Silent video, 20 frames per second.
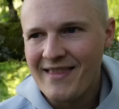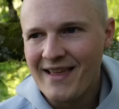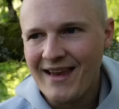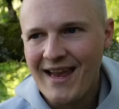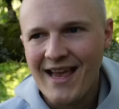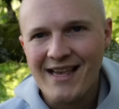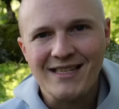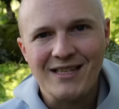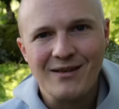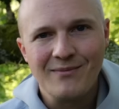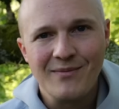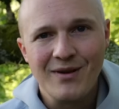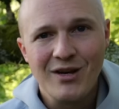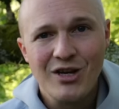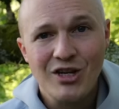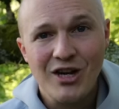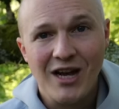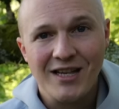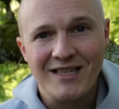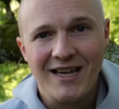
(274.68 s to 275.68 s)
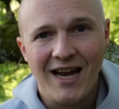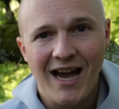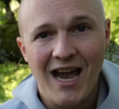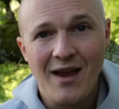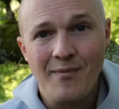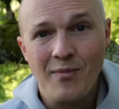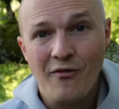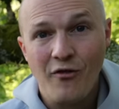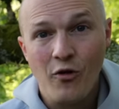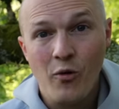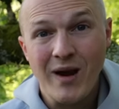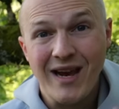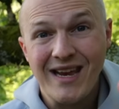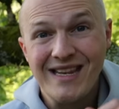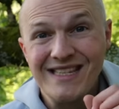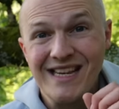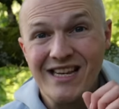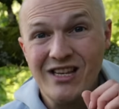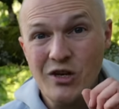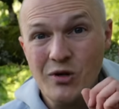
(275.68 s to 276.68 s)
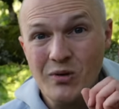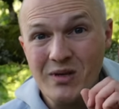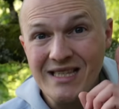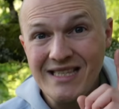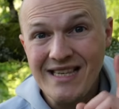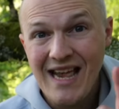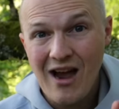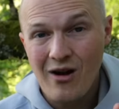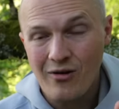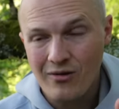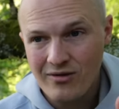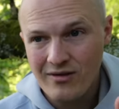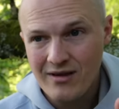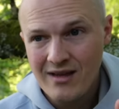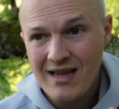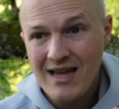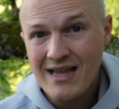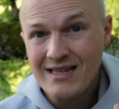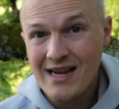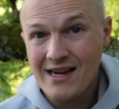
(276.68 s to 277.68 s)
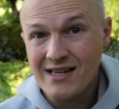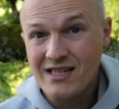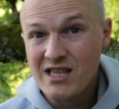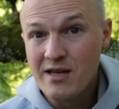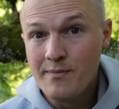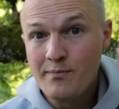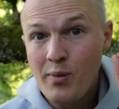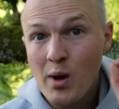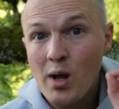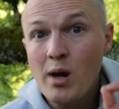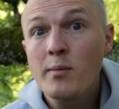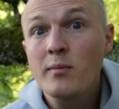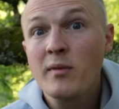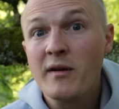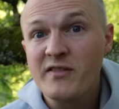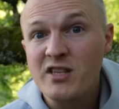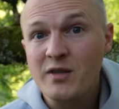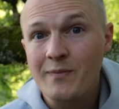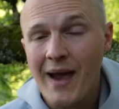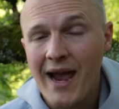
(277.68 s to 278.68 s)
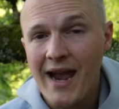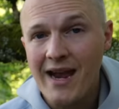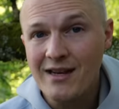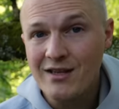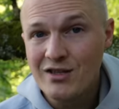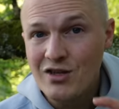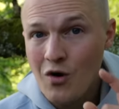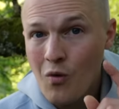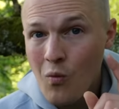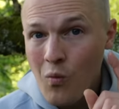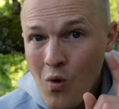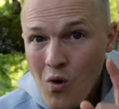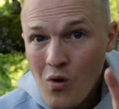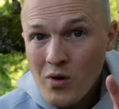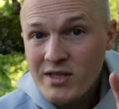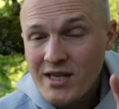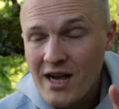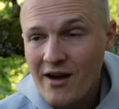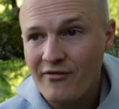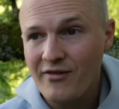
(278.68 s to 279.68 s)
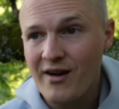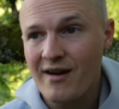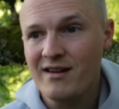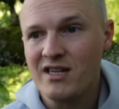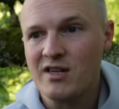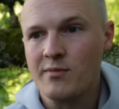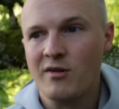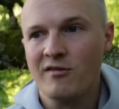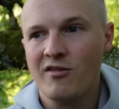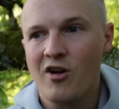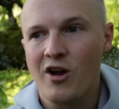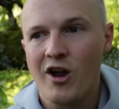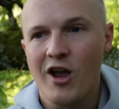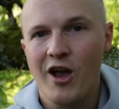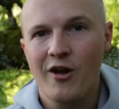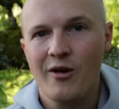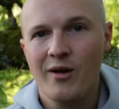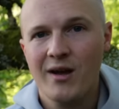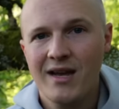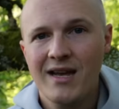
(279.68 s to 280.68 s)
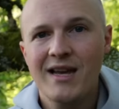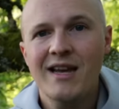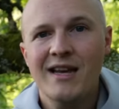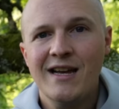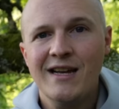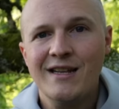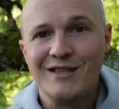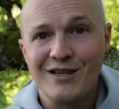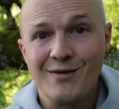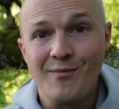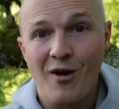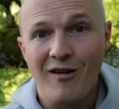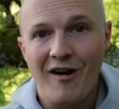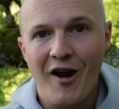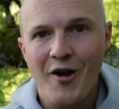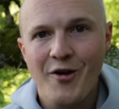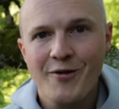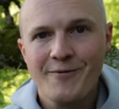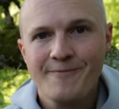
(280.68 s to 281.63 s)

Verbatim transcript: then get some shut-eye before we continue south down to the bottom of Spain towards our ferry to Morocco tomorrow.